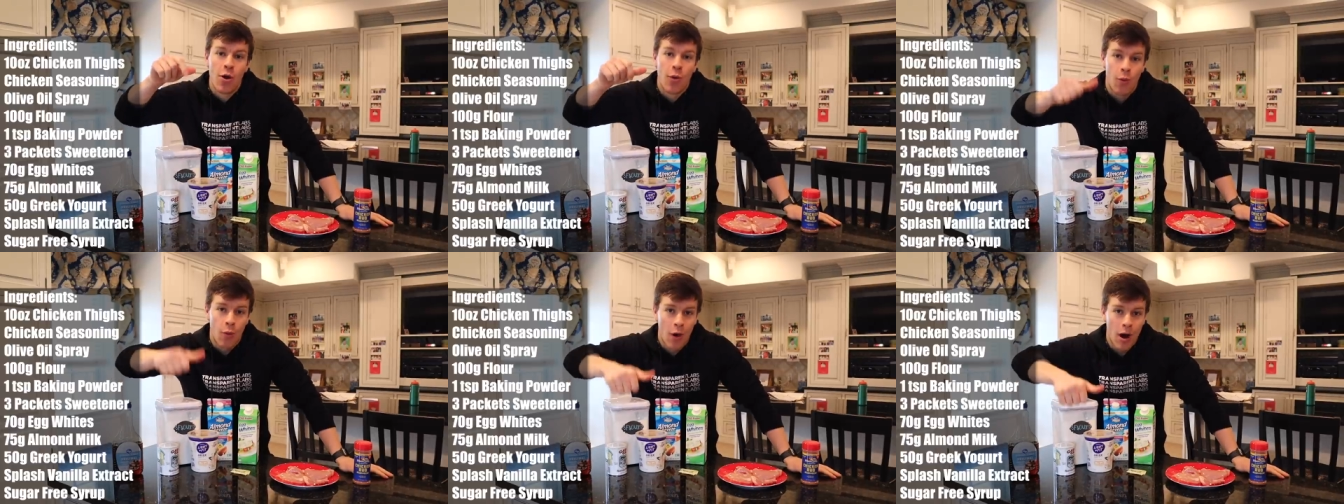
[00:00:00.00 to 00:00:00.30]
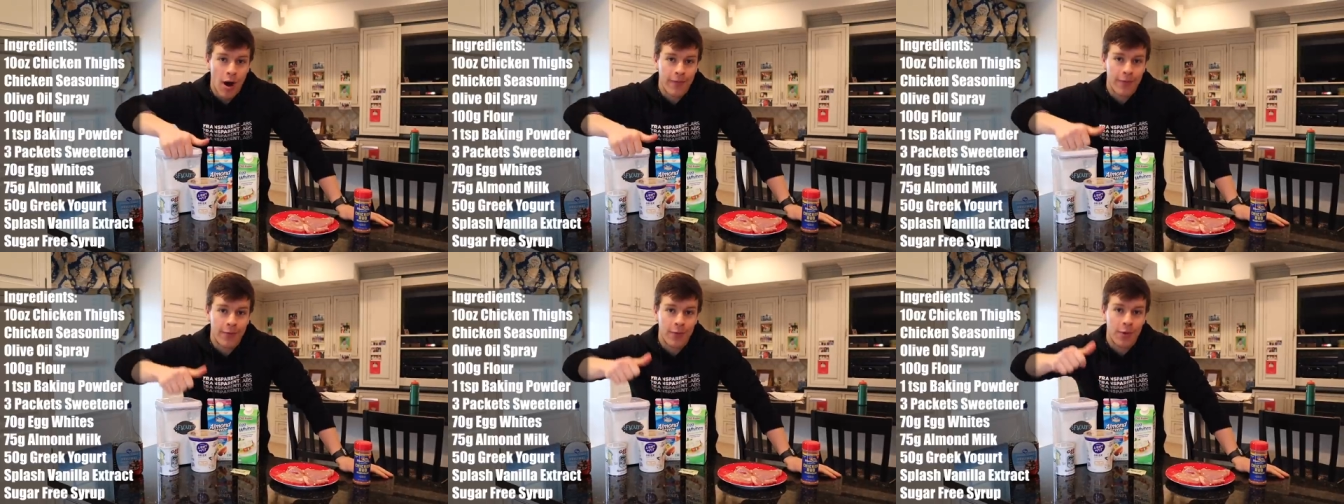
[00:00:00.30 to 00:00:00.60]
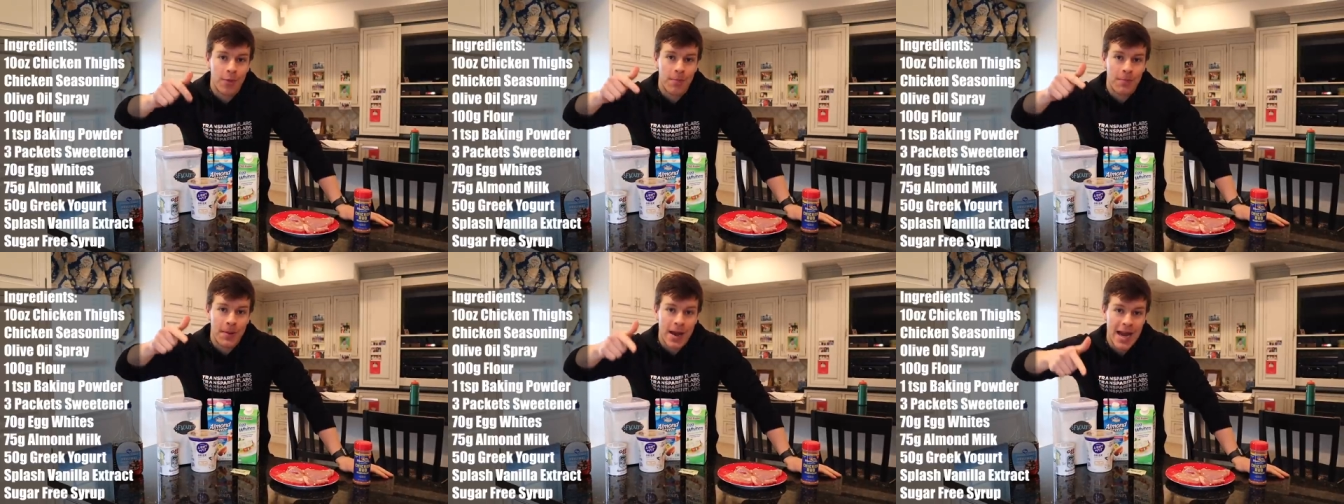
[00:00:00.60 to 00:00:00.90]

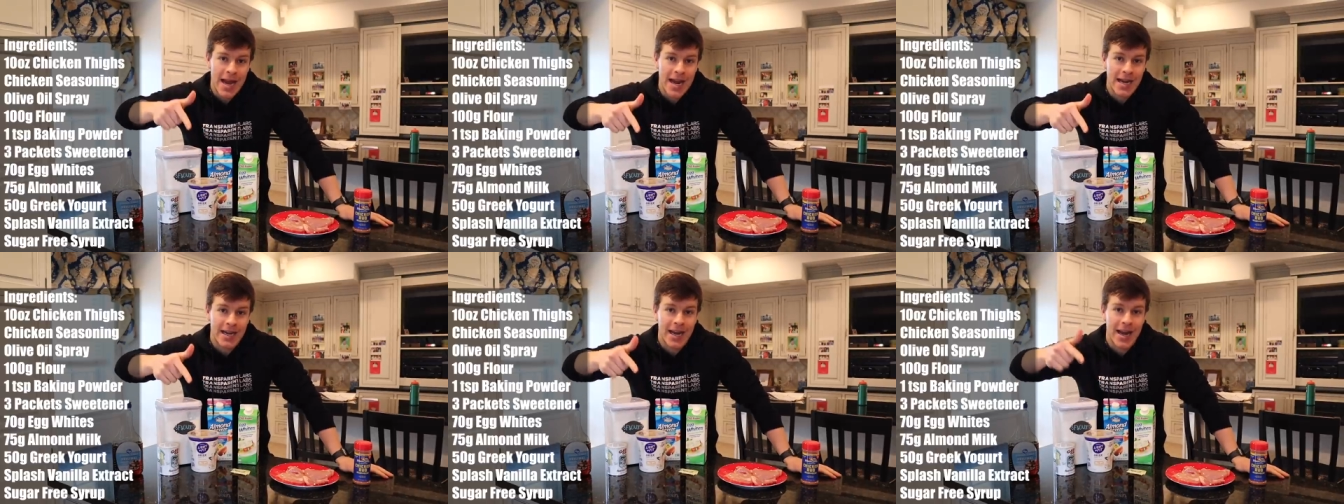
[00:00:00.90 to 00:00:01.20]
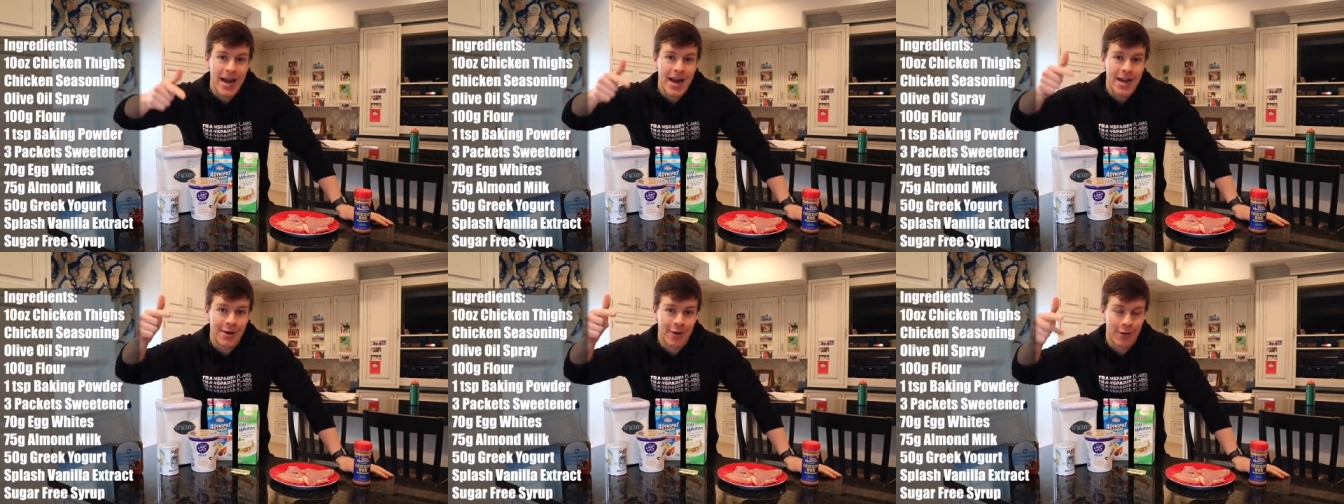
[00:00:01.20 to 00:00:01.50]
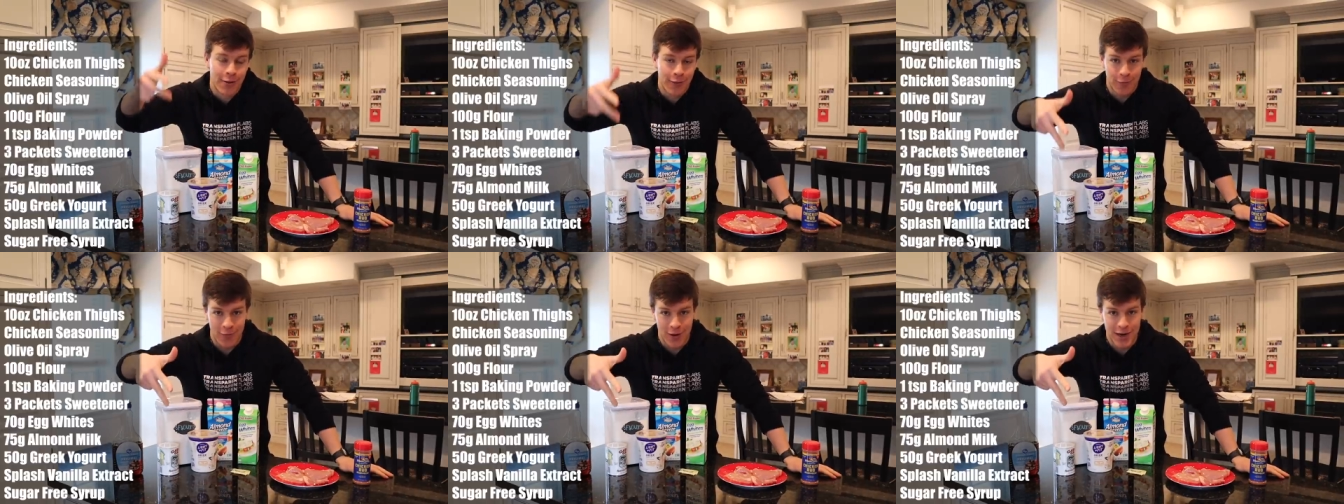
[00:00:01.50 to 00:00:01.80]
waffle, pancake,
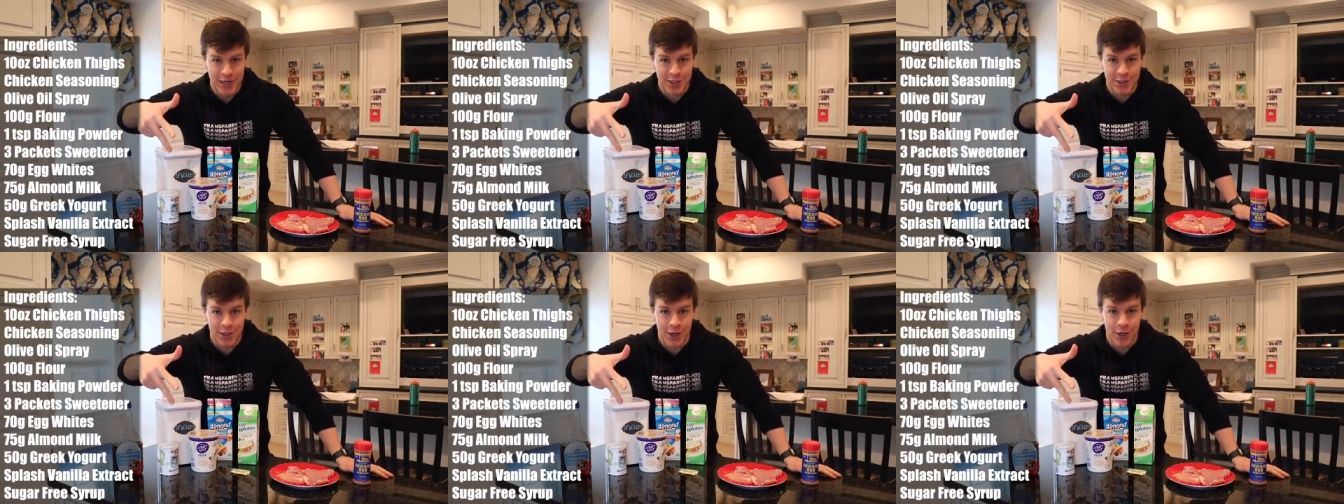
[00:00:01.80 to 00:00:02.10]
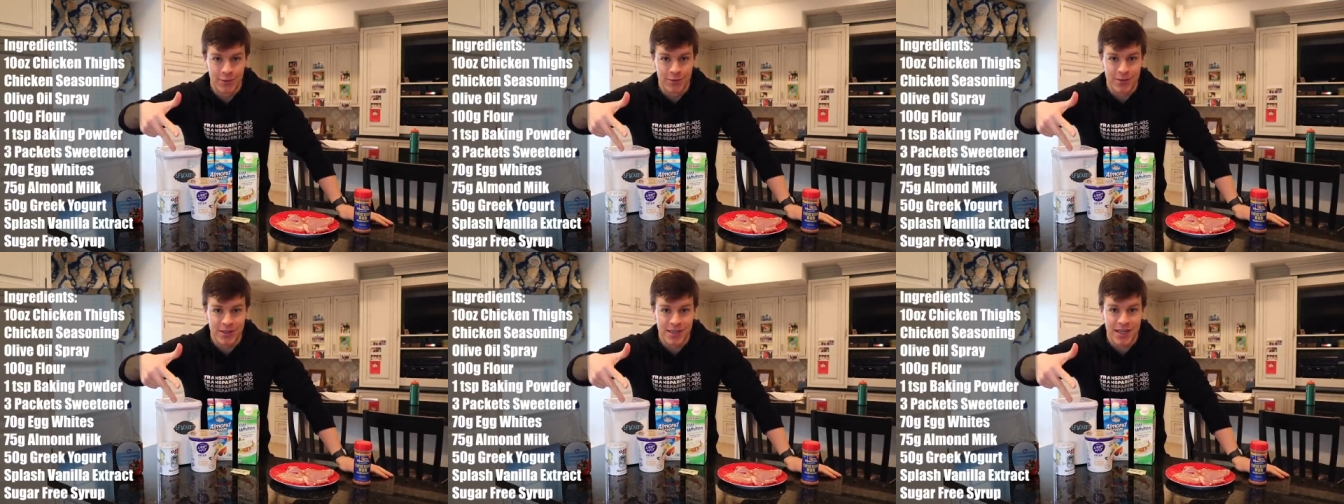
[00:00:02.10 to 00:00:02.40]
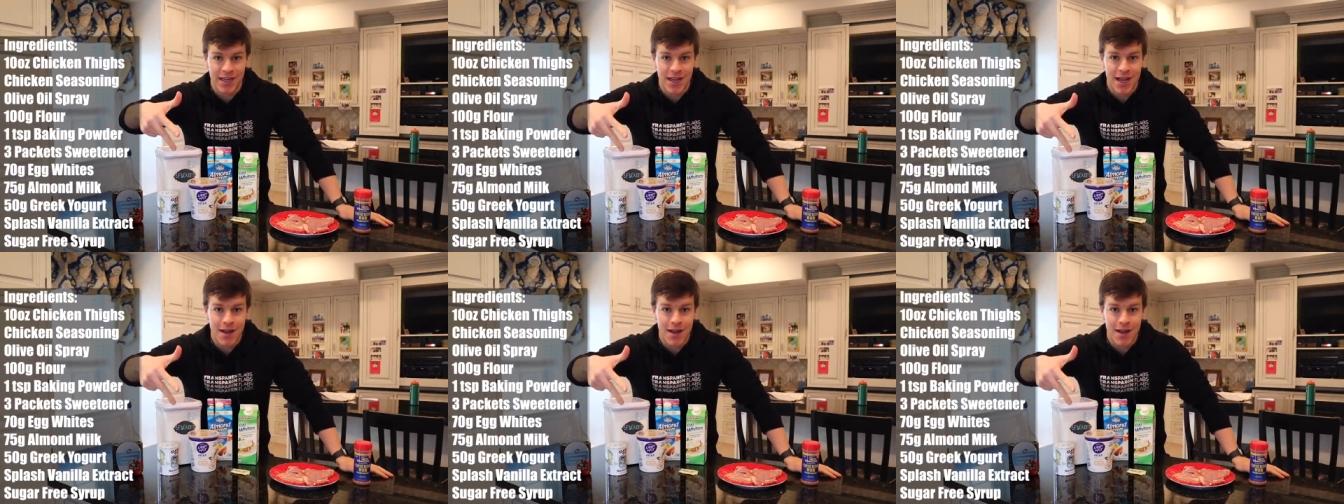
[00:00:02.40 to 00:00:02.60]
or French toast?